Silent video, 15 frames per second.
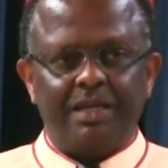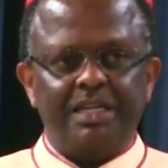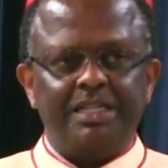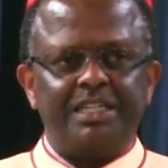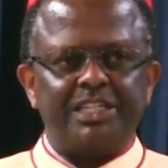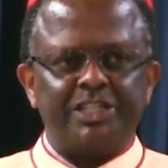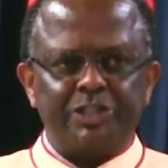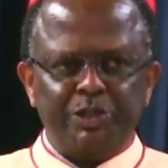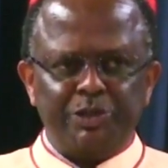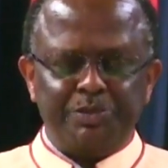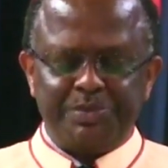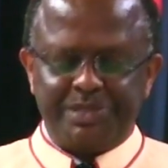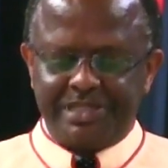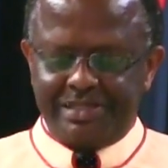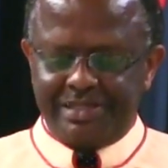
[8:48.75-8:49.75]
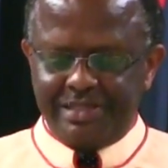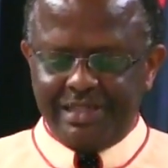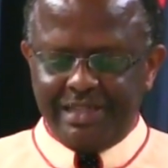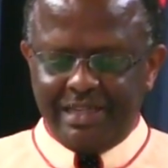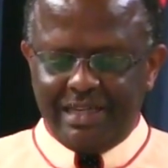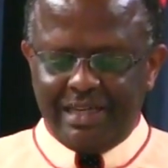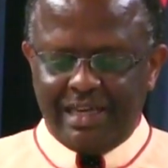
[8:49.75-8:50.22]
It assumes
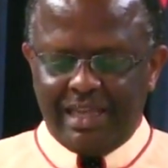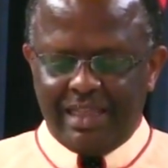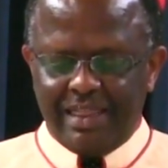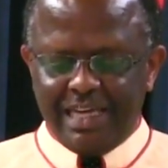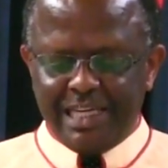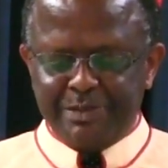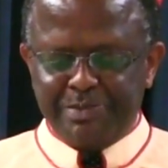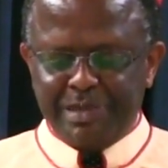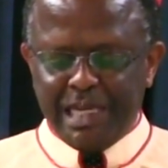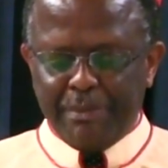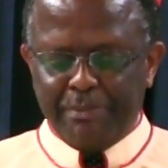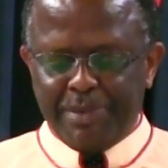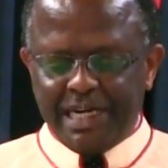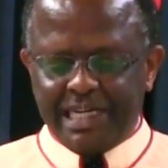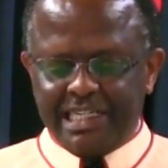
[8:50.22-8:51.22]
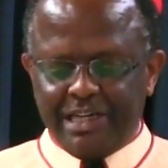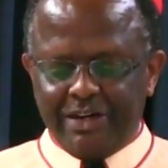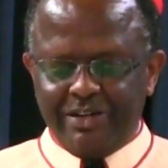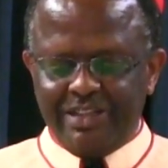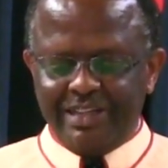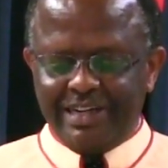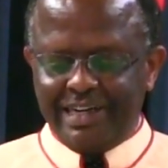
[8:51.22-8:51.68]
there has been a
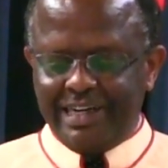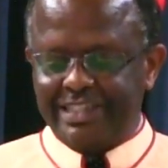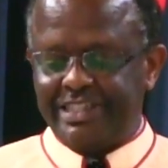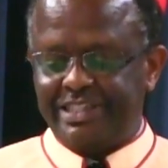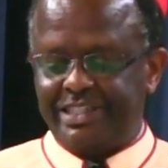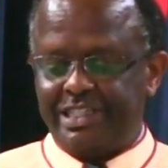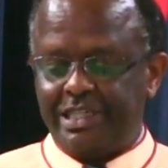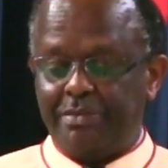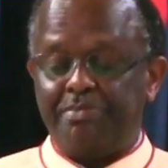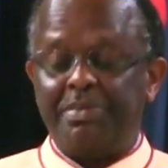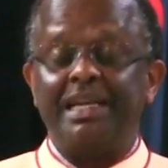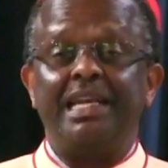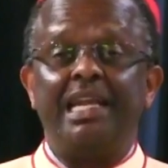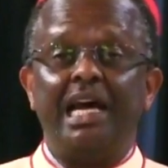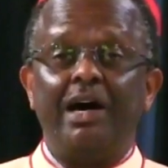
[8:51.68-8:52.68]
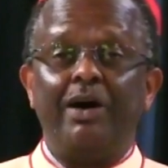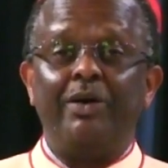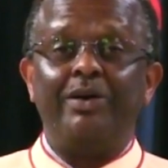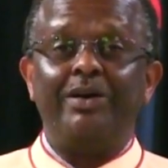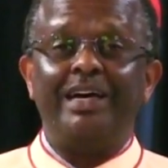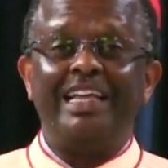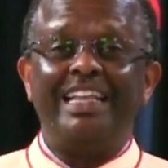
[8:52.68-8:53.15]
breakdown in the relationship, but
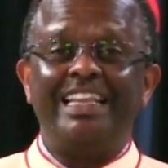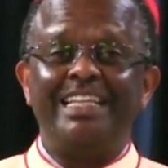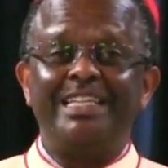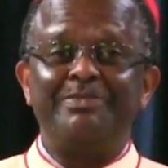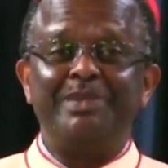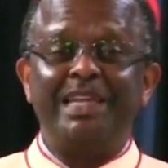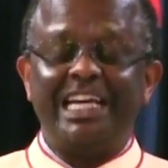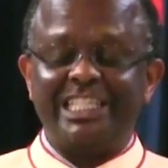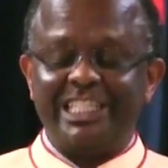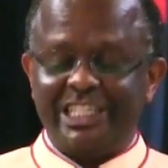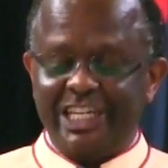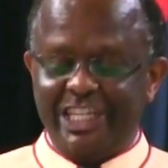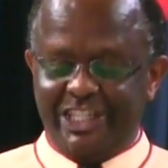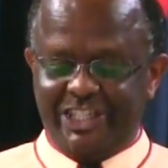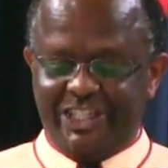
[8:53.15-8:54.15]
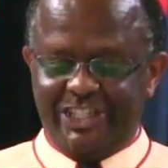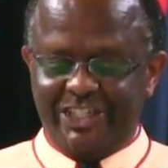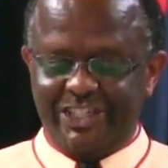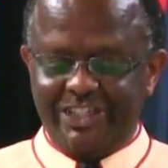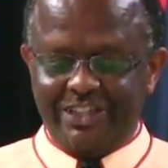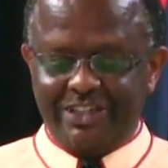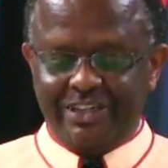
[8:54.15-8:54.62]
now there's been a
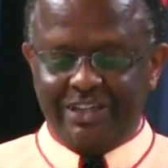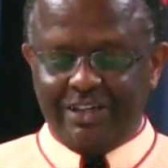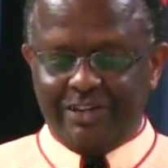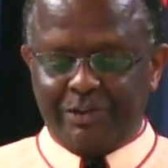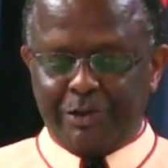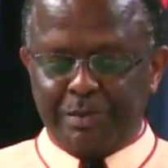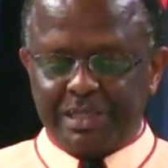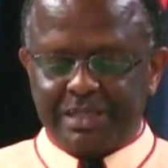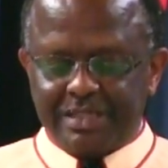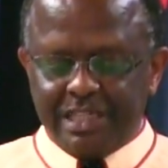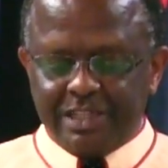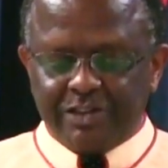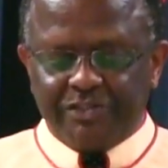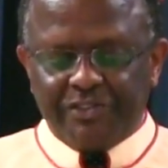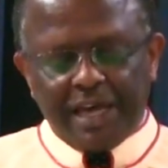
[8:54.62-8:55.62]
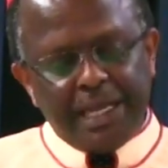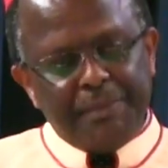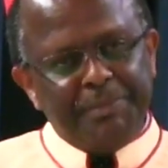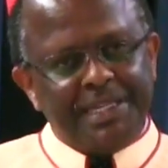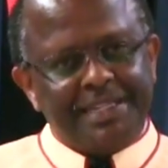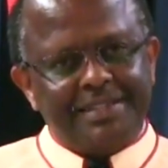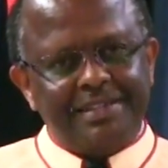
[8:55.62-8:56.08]
change from a state of
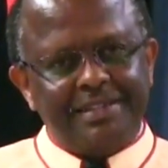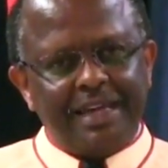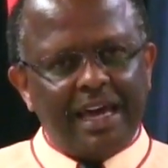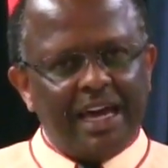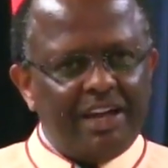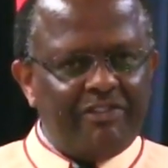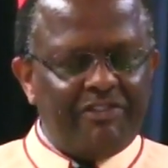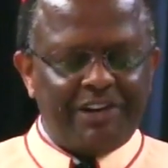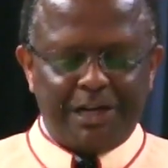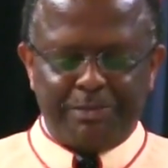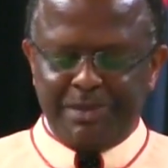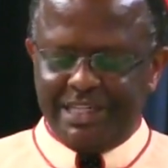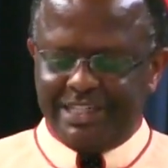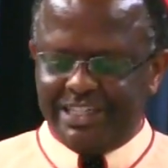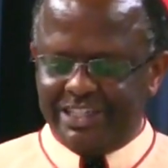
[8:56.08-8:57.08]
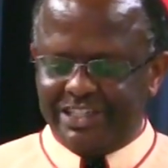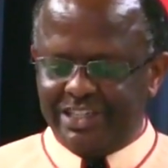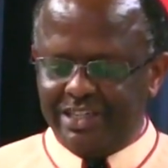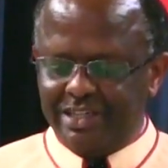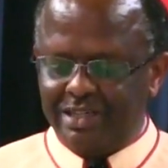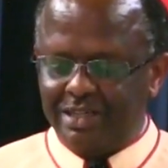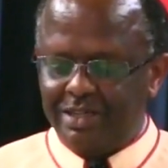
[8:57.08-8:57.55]
enmity and
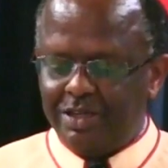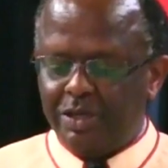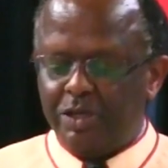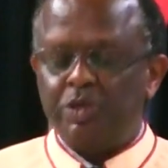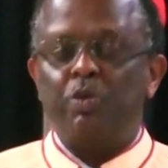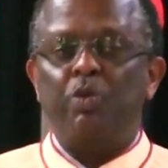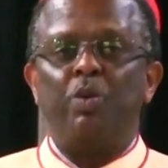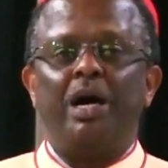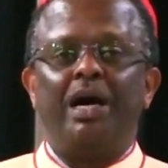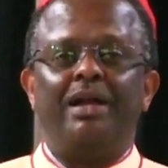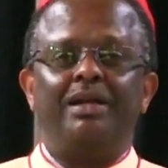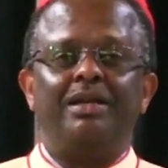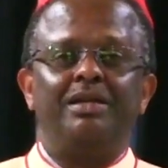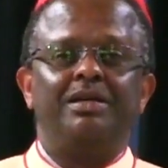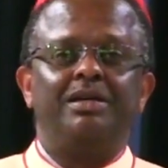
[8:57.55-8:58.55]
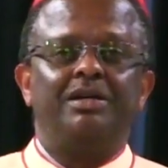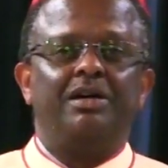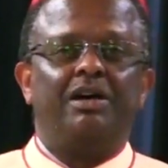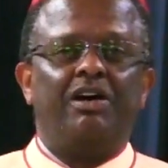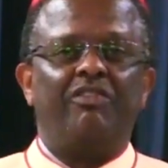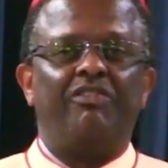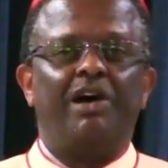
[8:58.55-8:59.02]
fragmentation to one
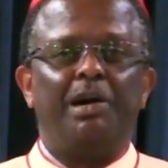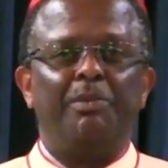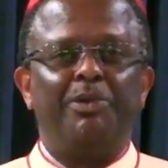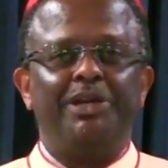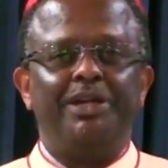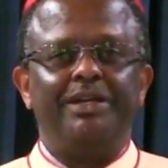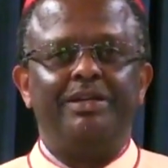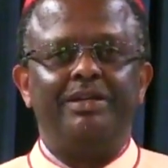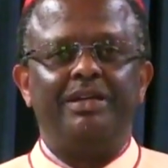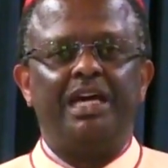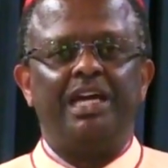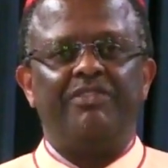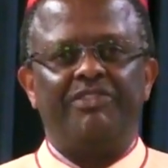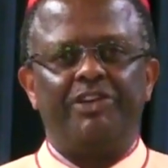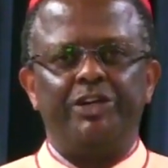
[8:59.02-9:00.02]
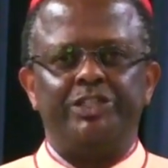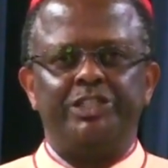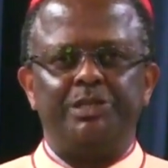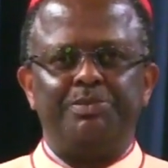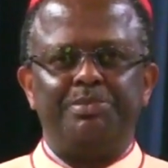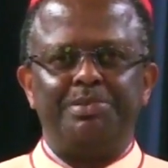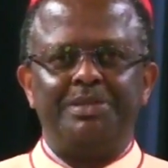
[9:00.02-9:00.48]
of harmony and
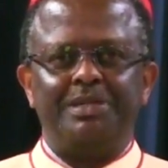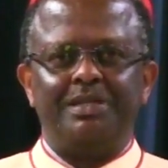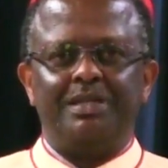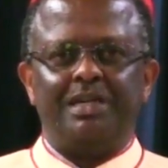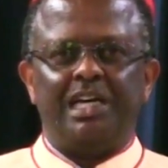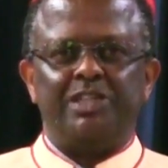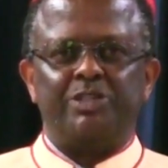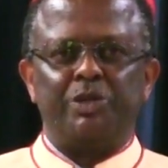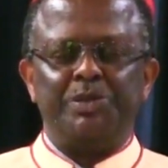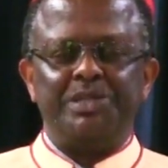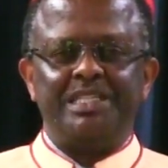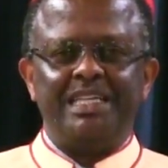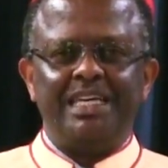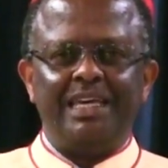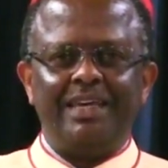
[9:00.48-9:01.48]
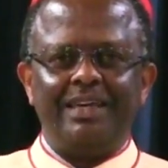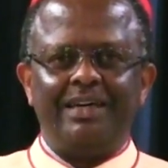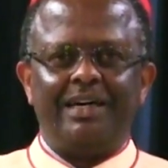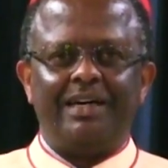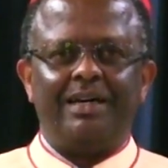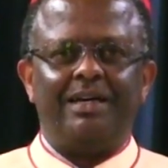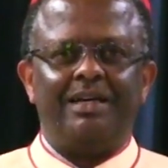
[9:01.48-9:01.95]
fellowship. And so we see
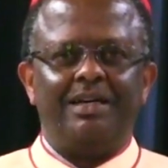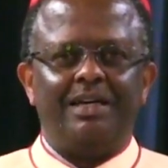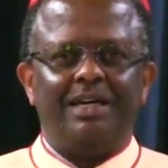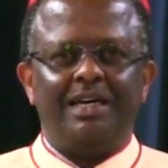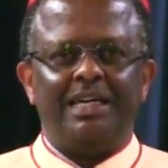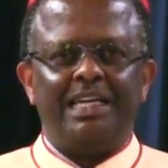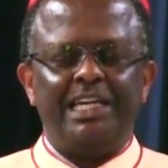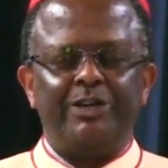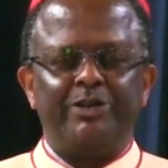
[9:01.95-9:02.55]
here in